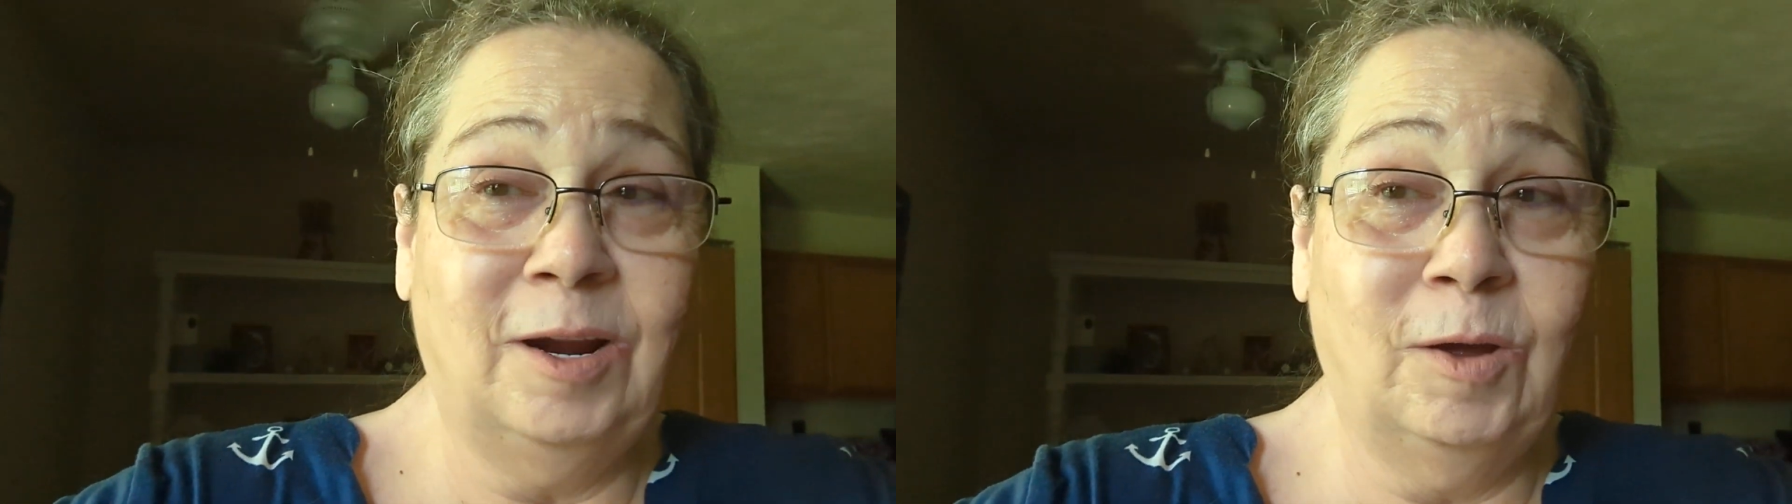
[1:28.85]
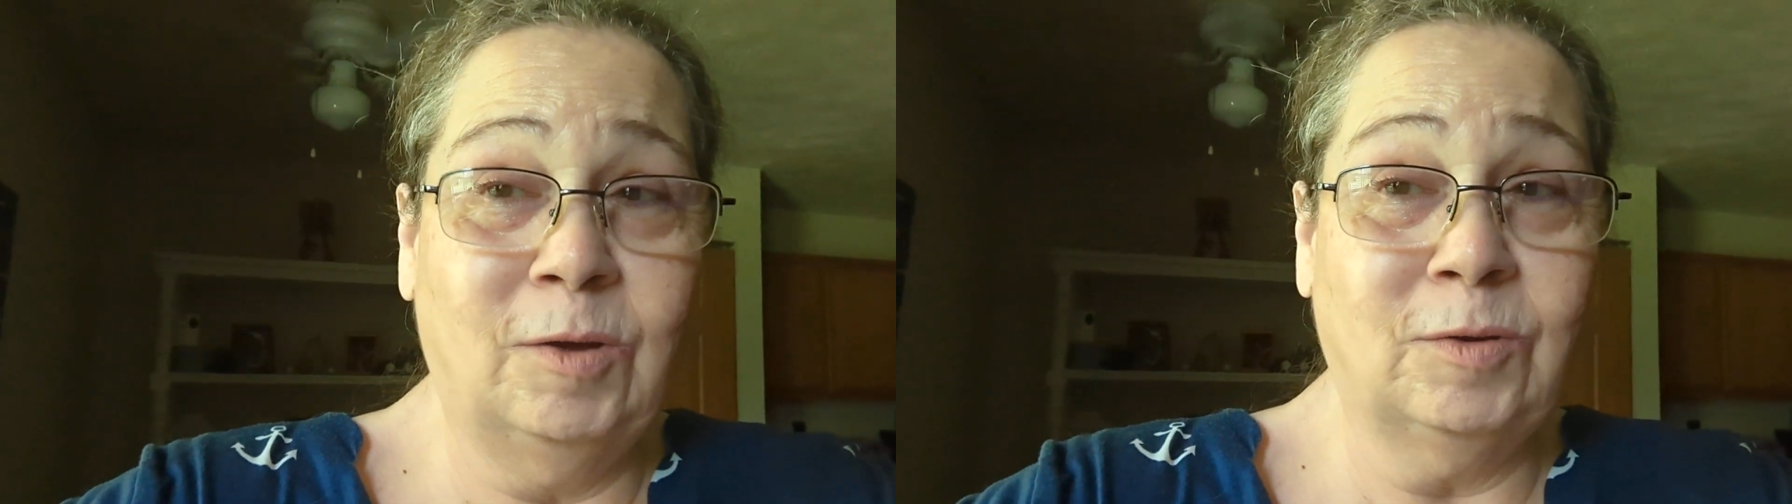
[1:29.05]

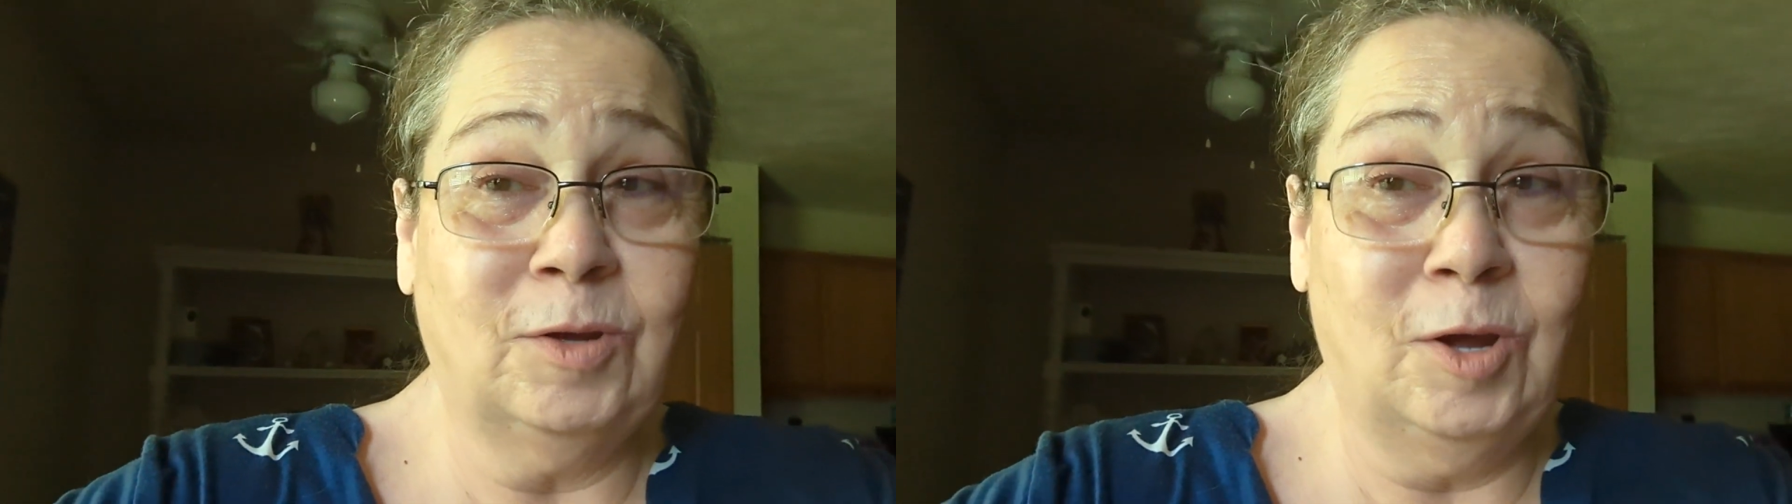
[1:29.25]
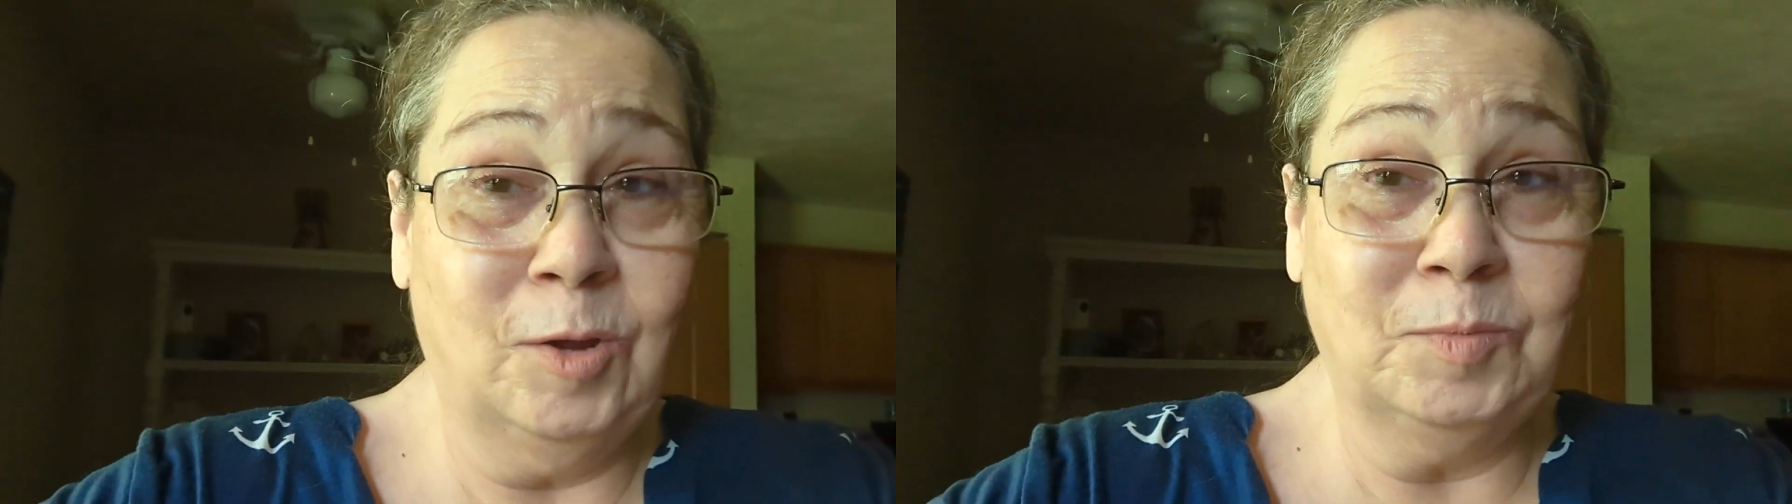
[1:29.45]
all
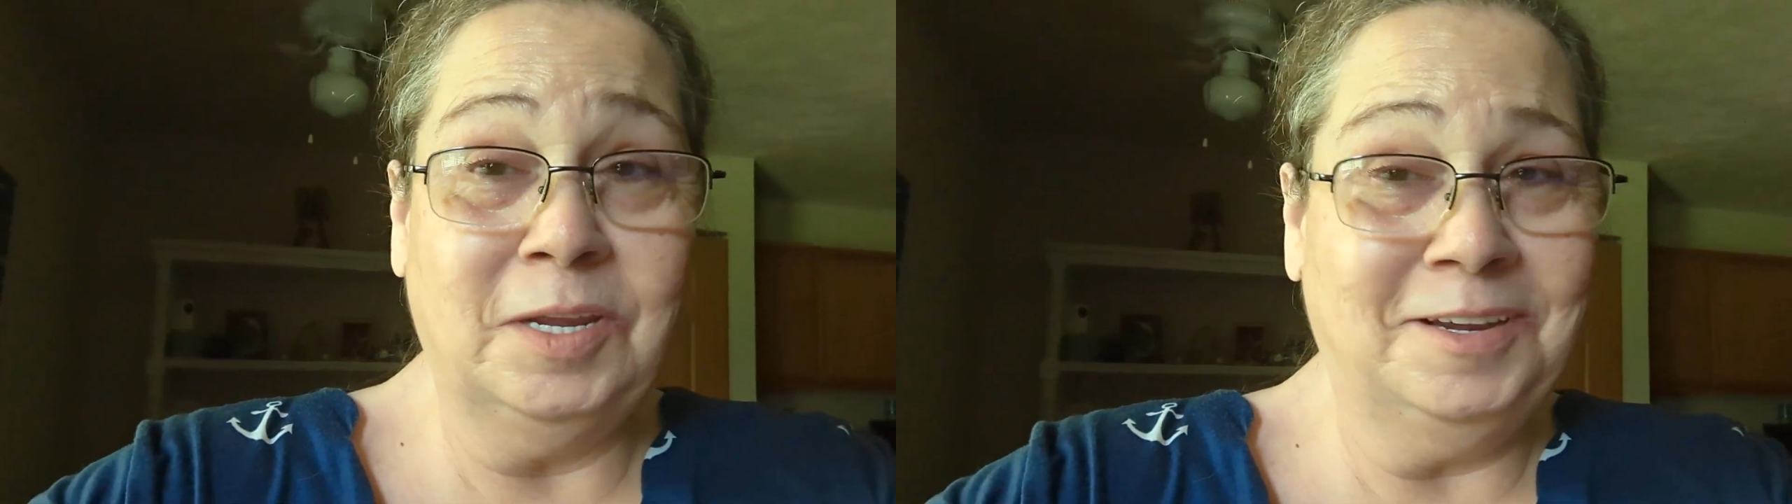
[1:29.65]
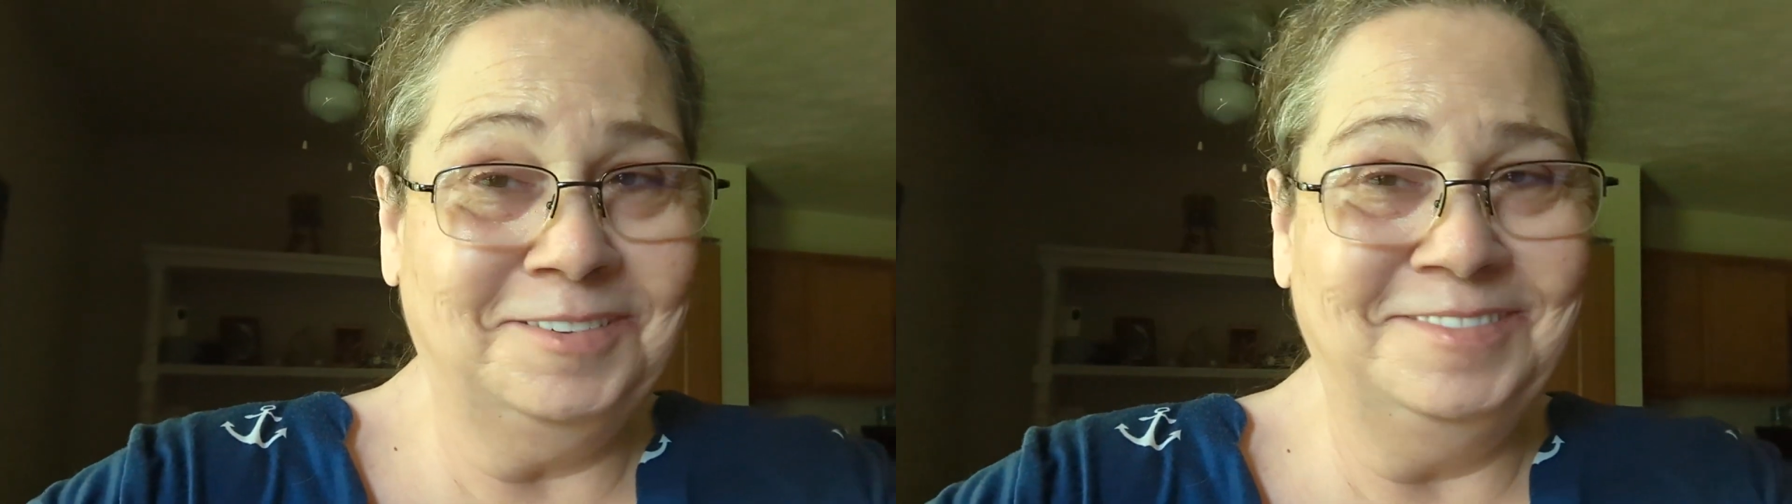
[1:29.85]
calmed
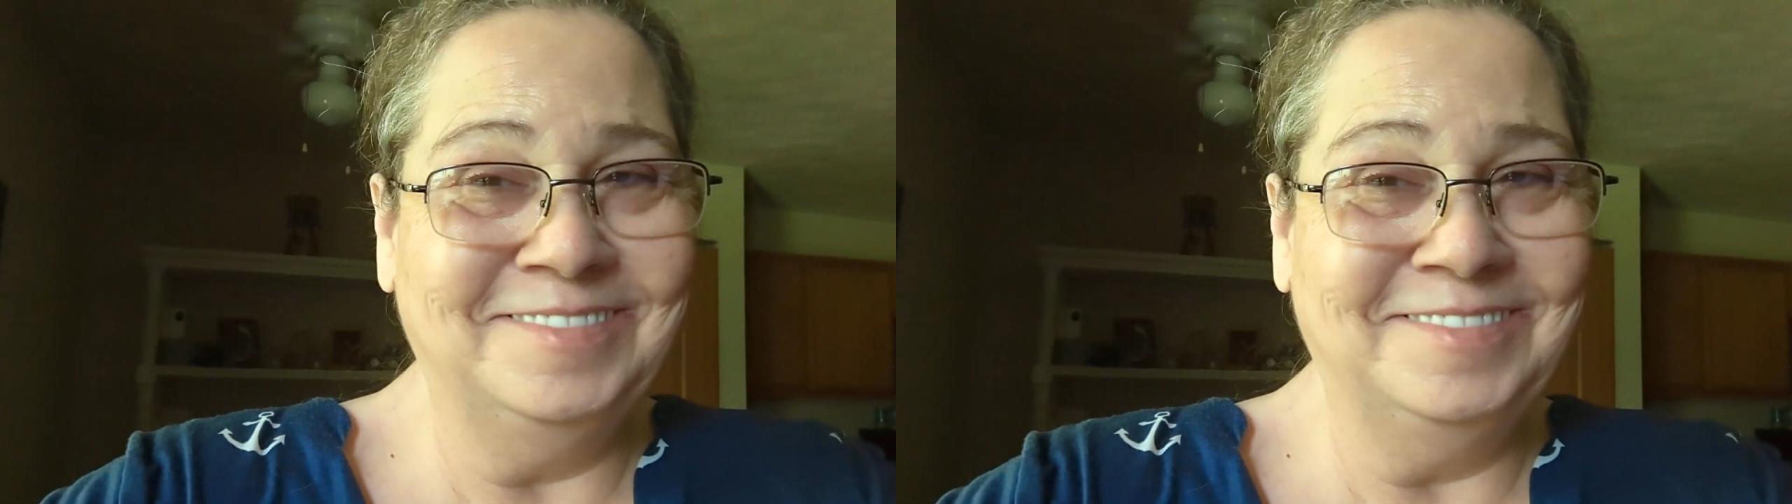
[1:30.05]
down,